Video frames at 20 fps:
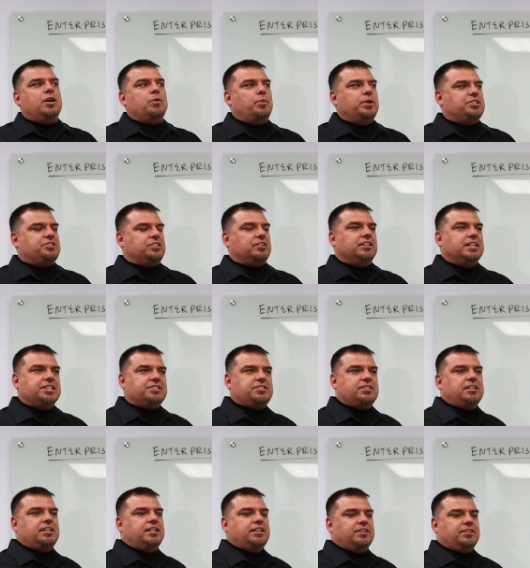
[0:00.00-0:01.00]
we
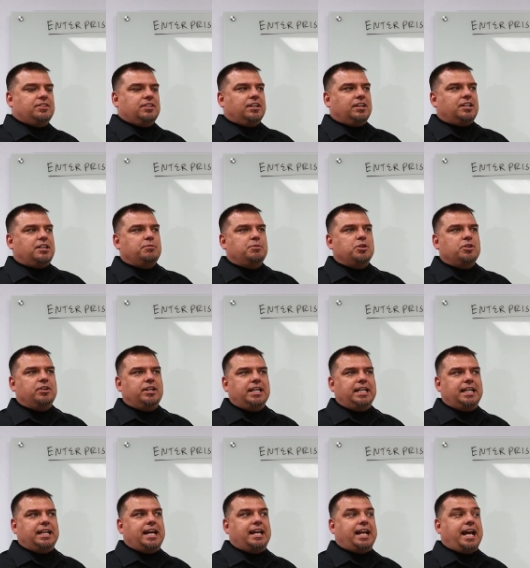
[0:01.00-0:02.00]
solicited the
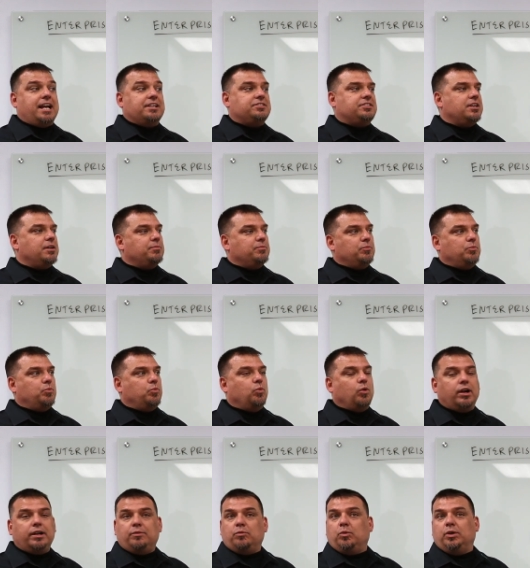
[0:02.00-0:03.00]
community and asked them
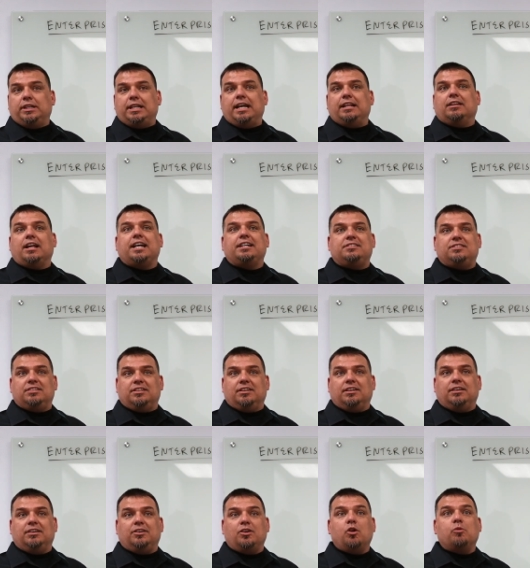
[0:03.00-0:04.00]
what would they like
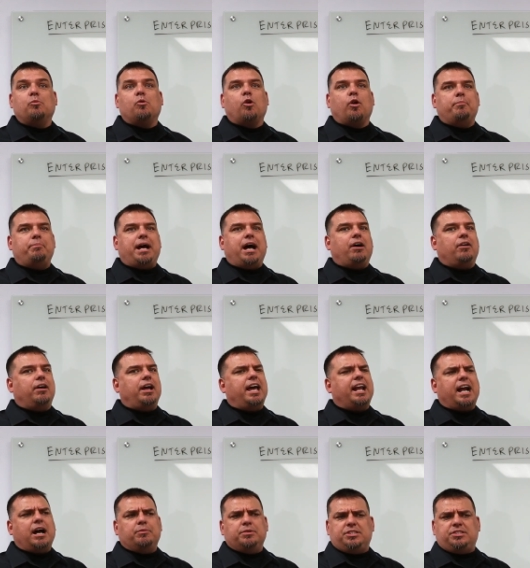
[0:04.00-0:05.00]
to know more about,
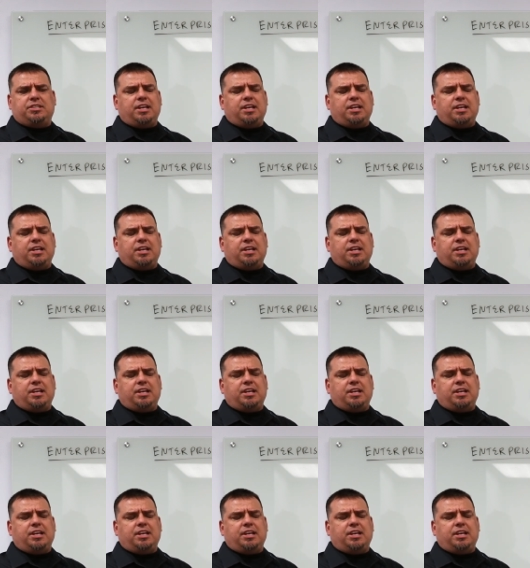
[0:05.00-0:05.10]
and I would